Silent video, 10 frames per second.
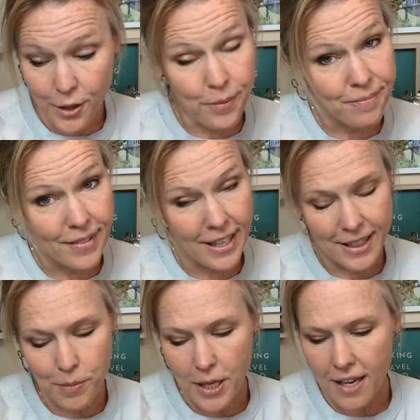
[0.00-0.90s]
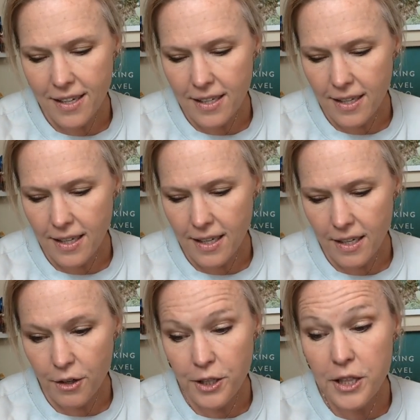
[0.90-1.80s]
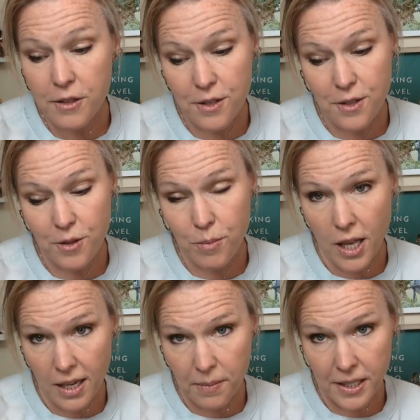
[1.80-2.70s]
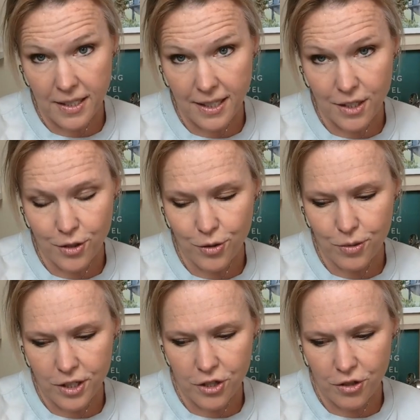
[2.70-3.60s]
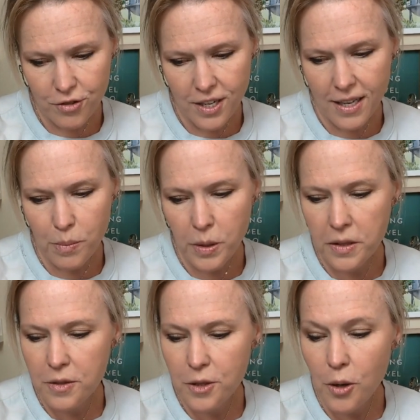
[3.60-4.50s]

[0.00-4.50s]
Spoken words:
So in the blog, or there's a certain blog I'm going to link to where it shows you how to build the